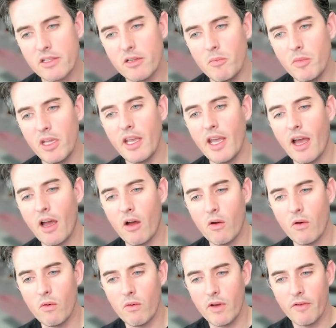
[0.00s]
to me
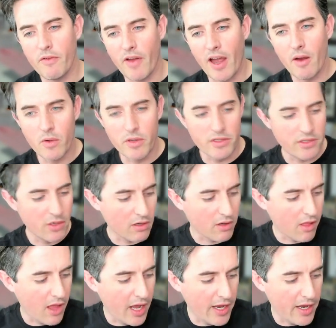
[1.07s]
how, if I was your
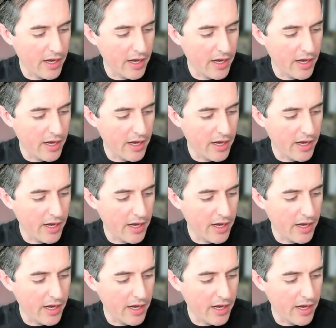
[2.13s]
client